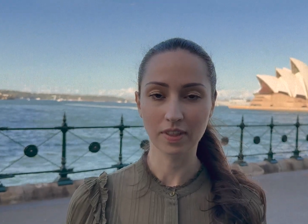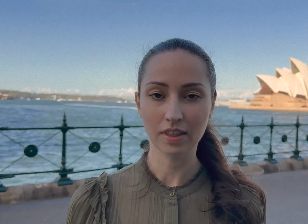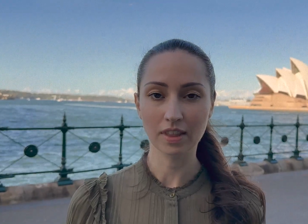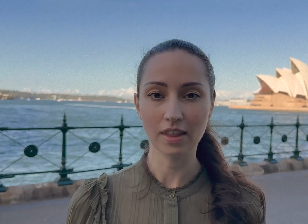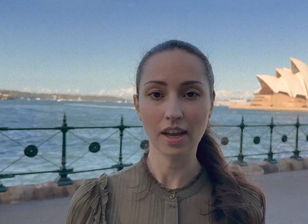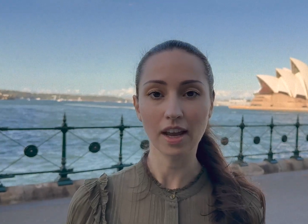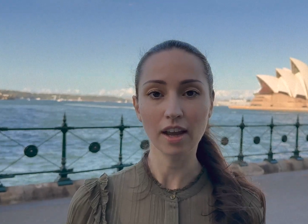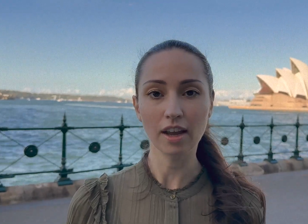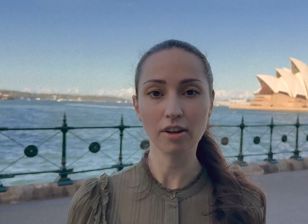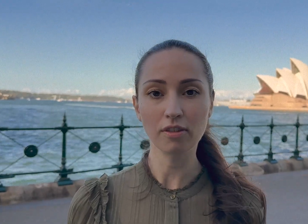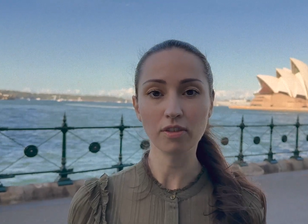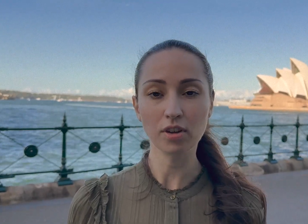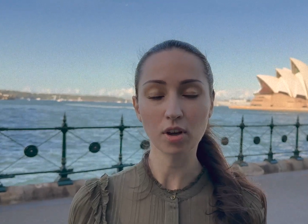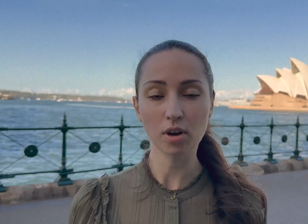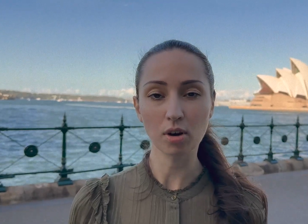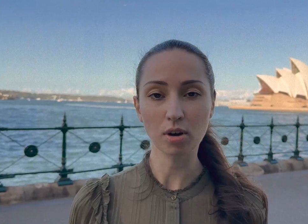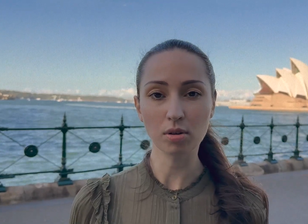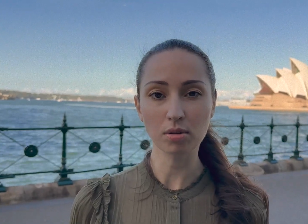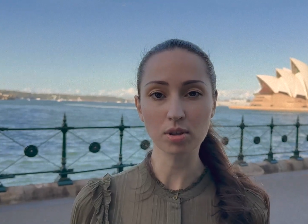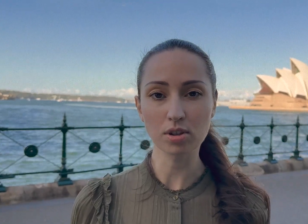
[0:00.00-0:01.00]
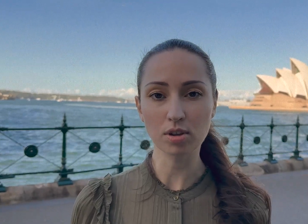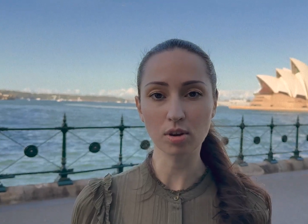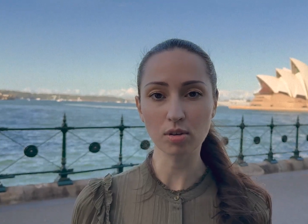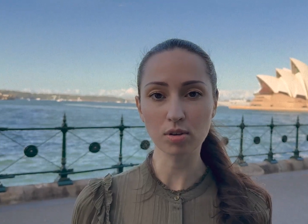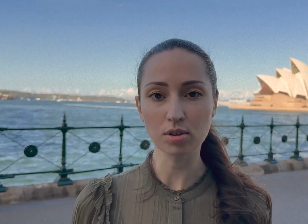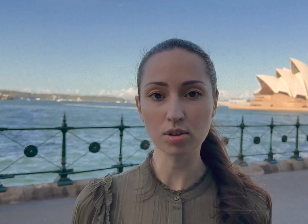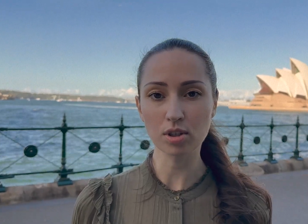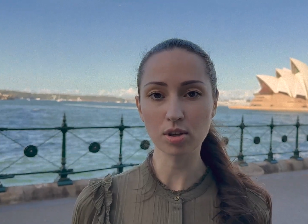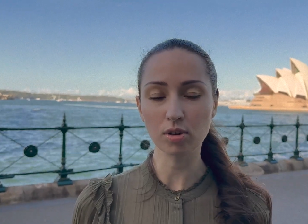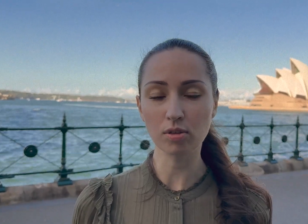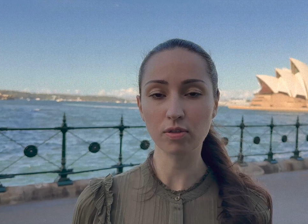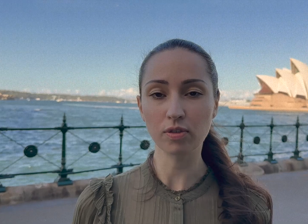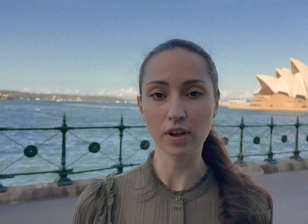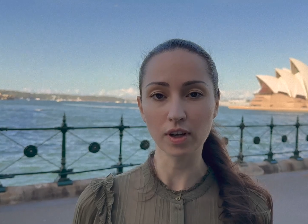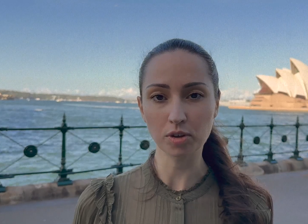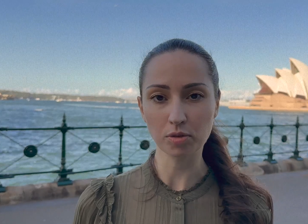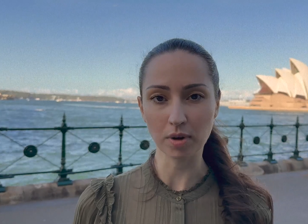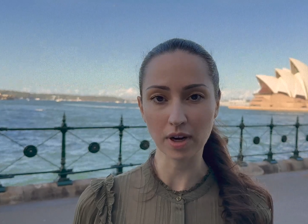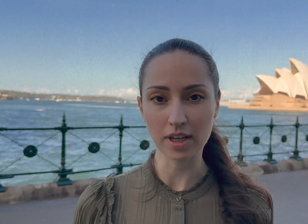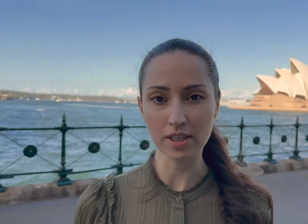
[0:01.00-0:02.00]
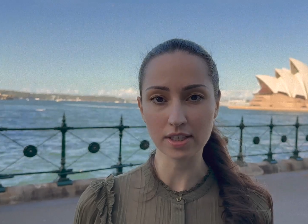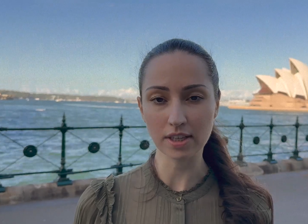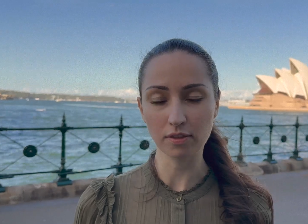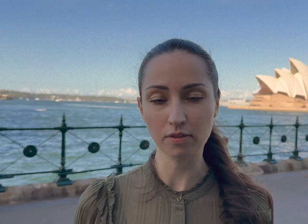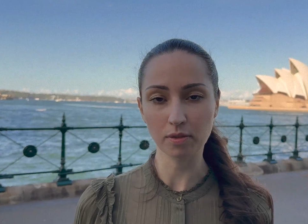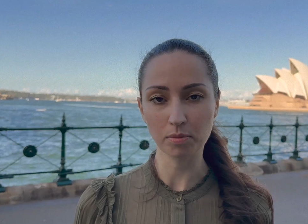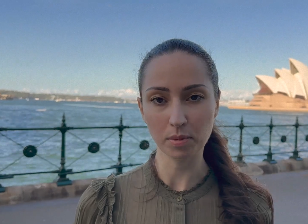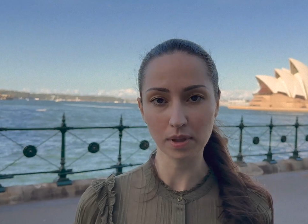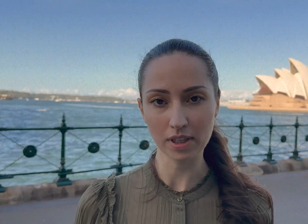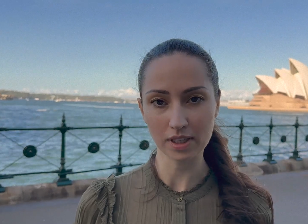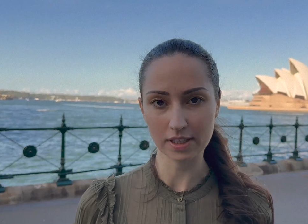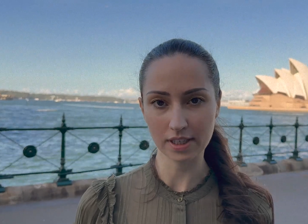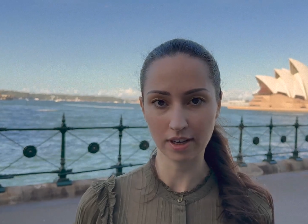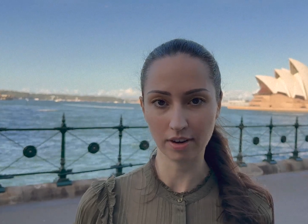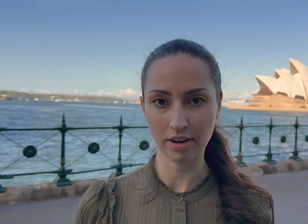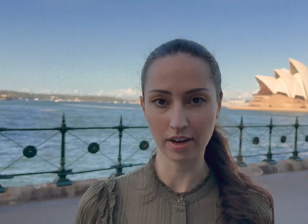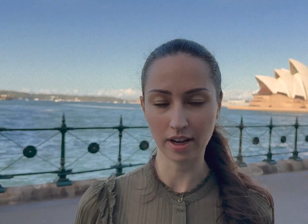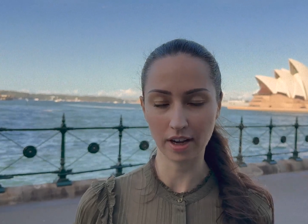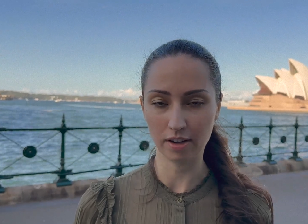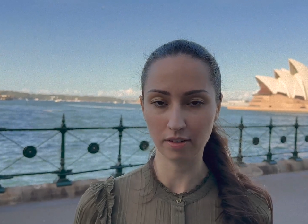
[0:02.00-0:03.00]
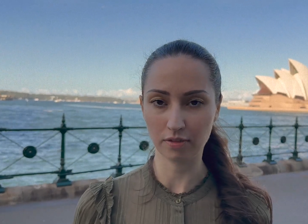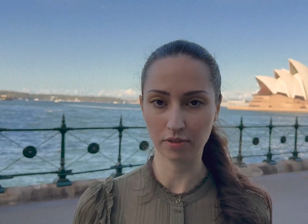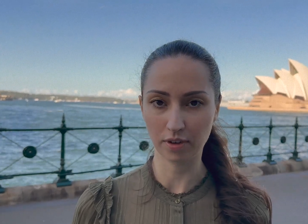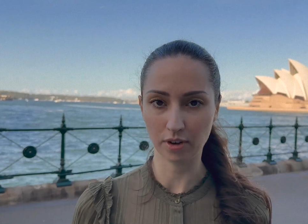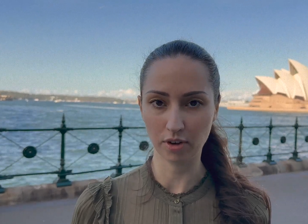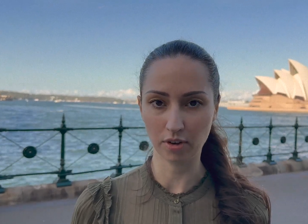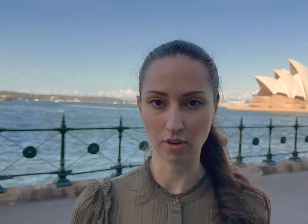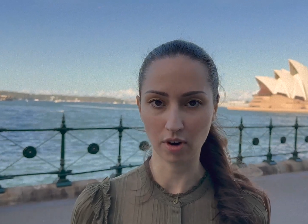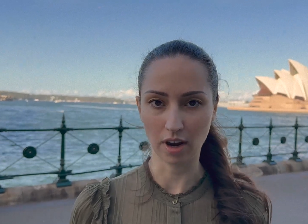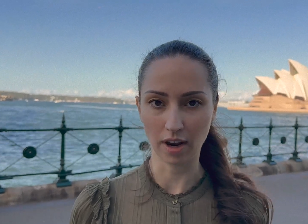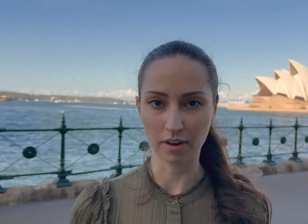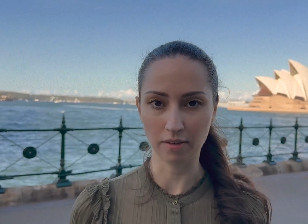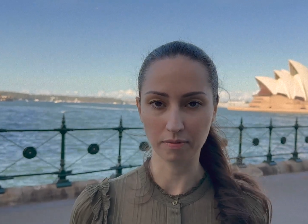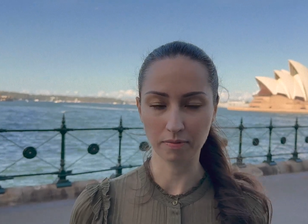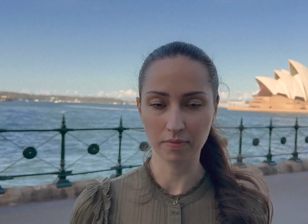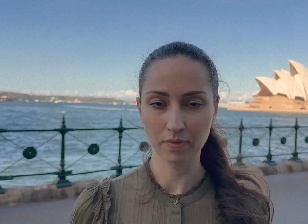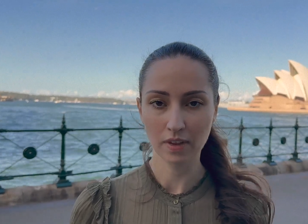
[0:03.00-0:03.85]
The AFUO is also fundraising for military aid for Ukraine.